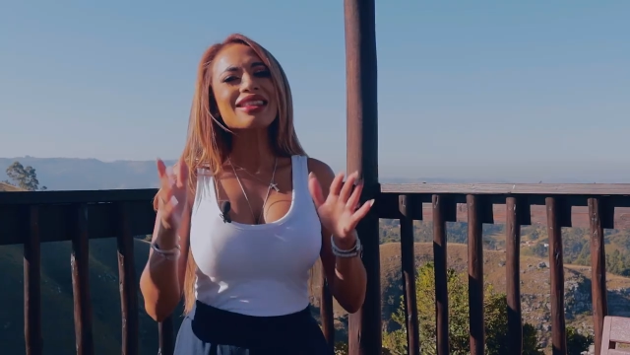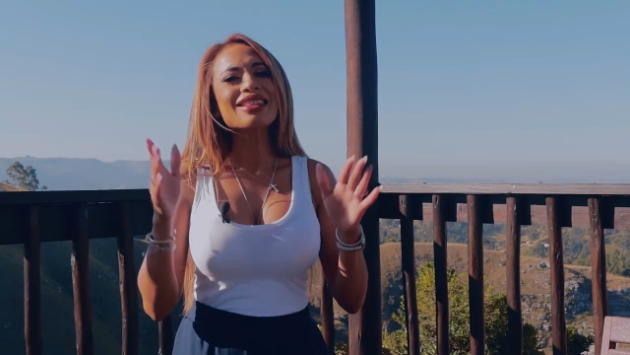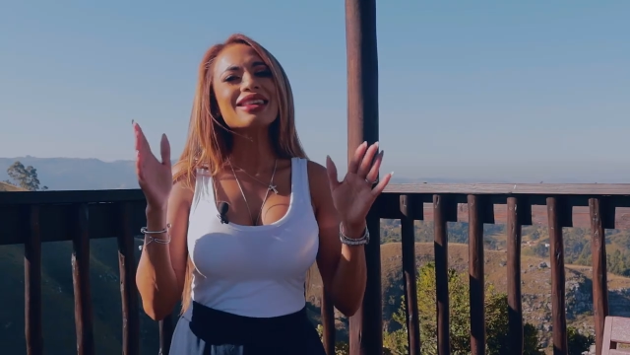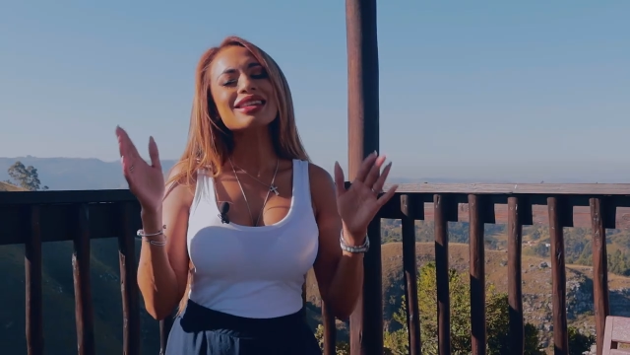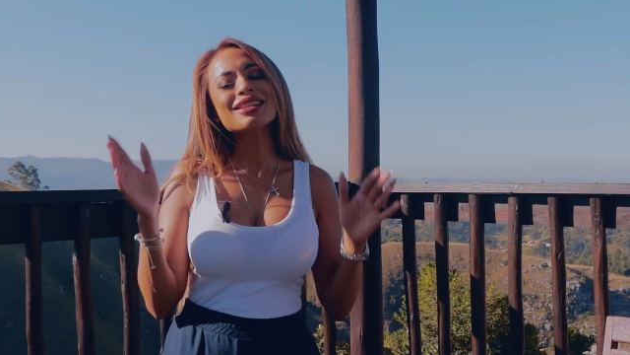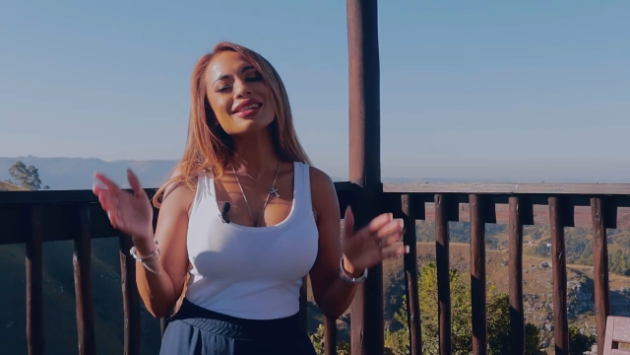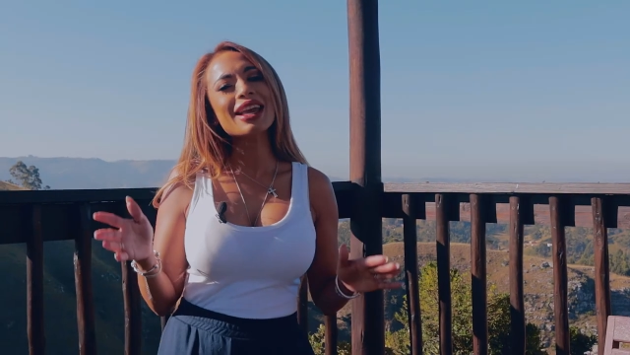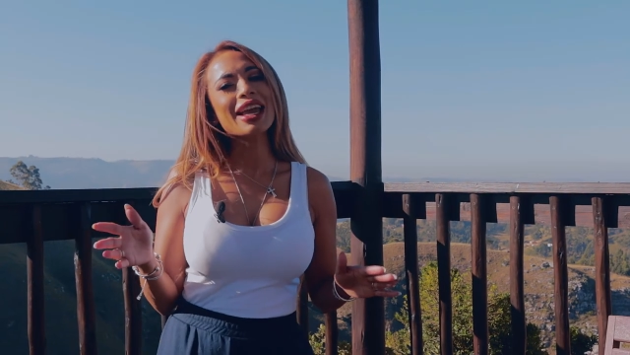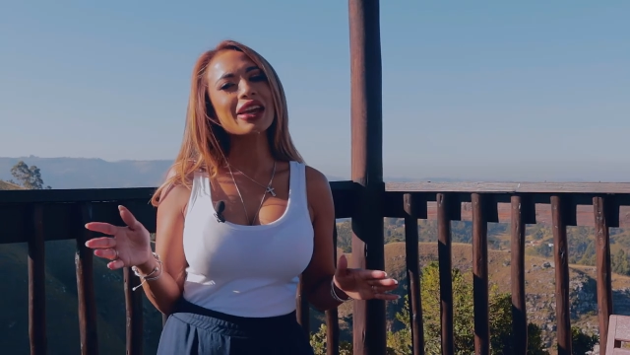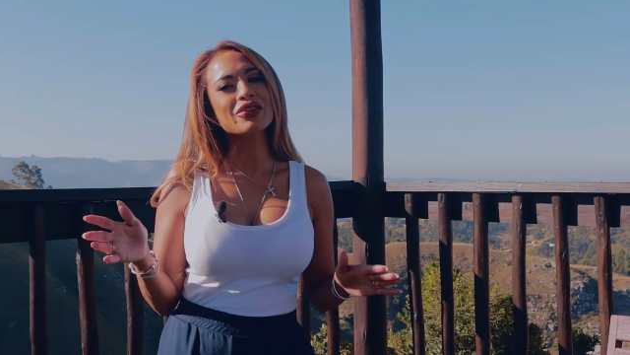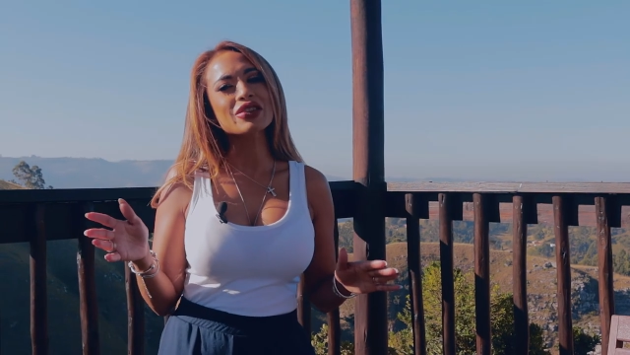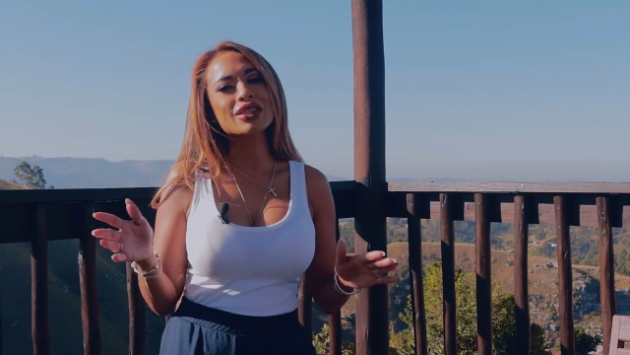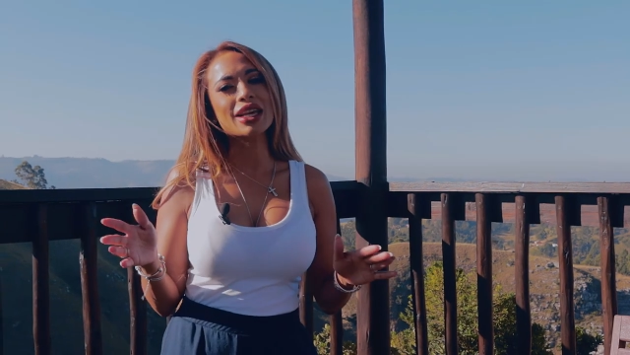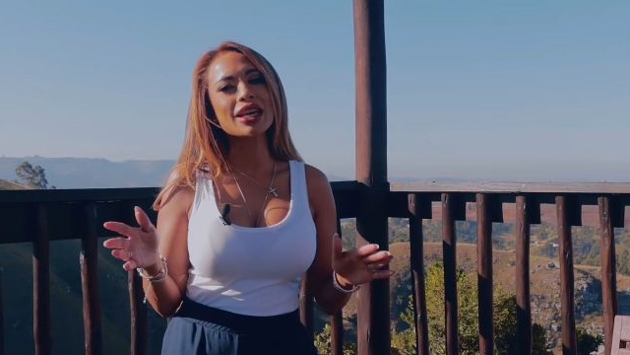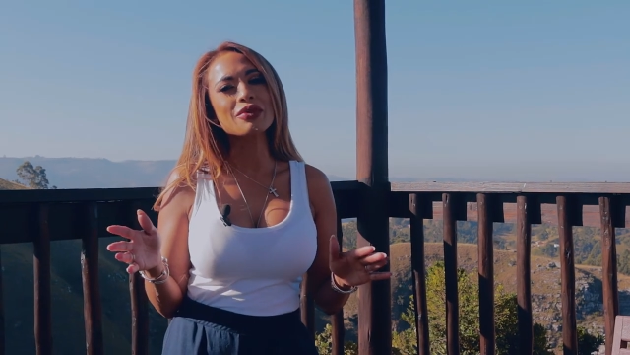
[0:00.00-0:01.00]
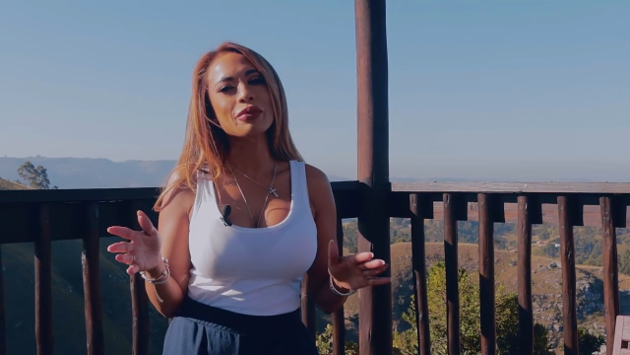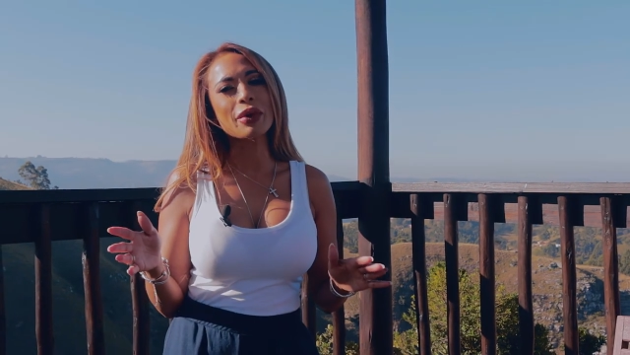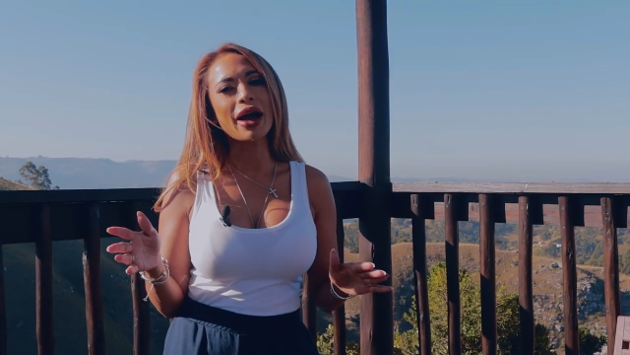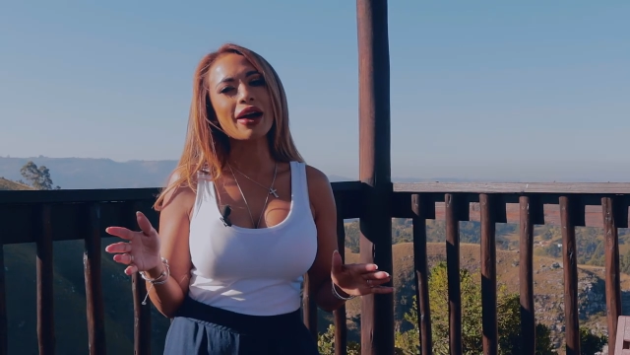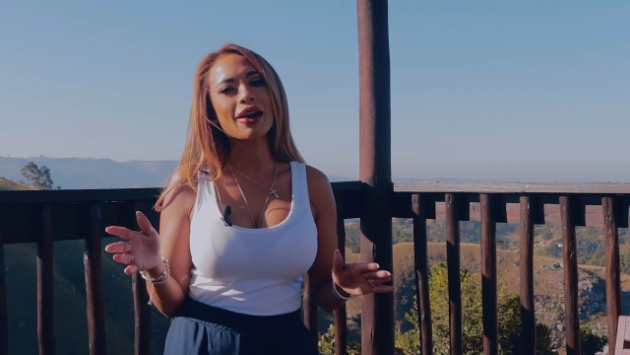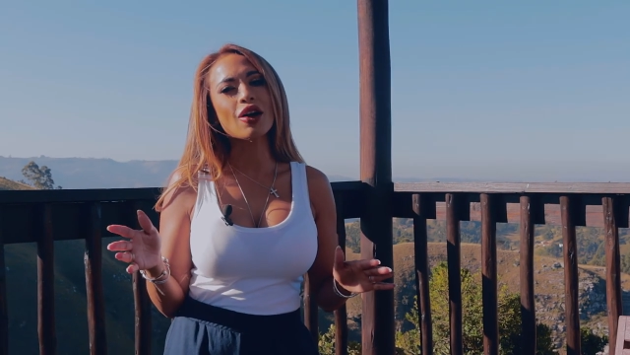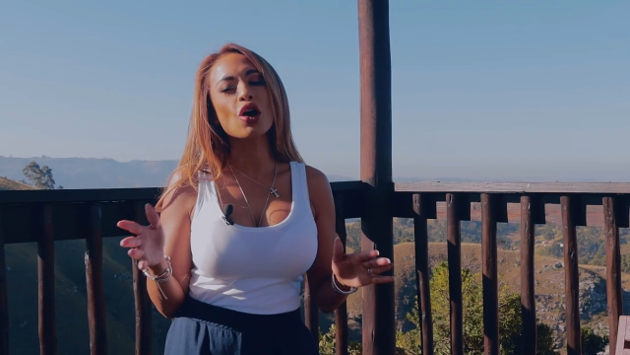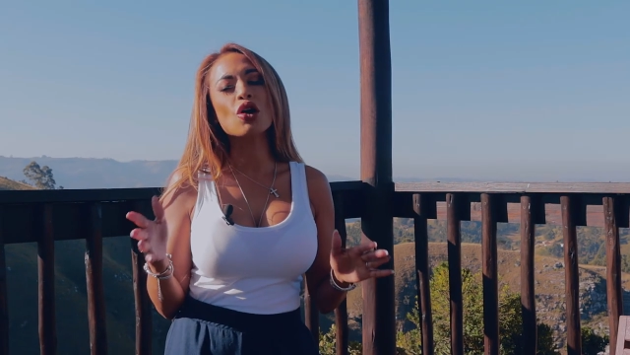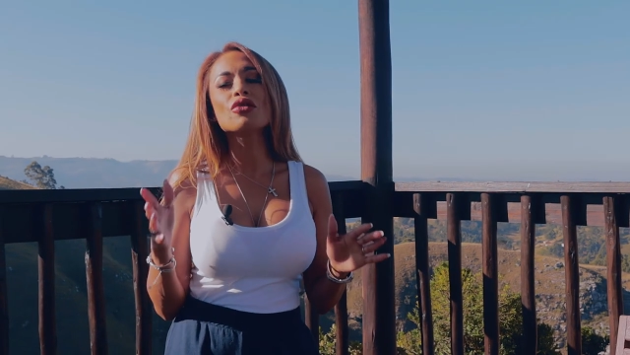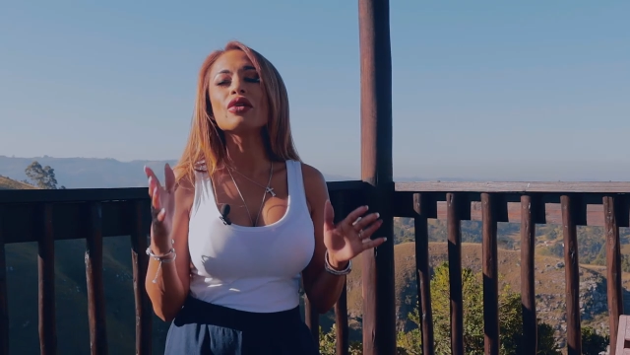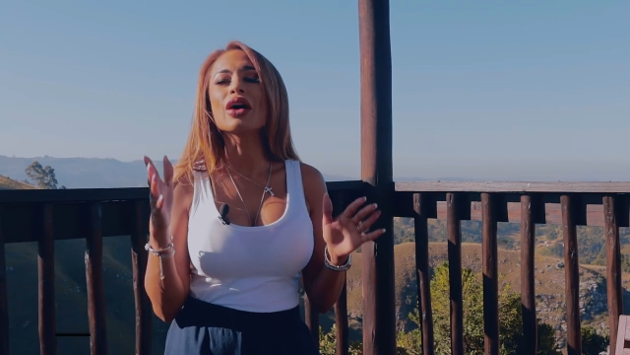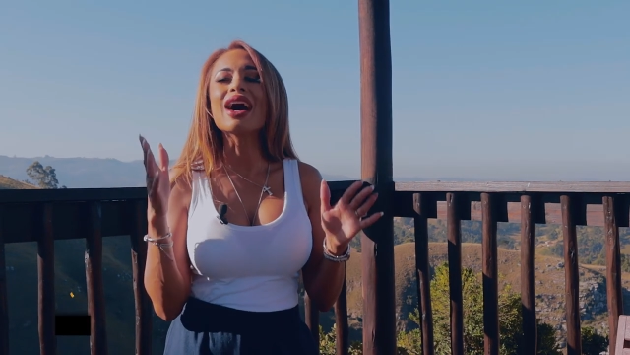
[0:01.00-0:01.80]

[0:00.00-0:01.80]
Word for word: These caves date back over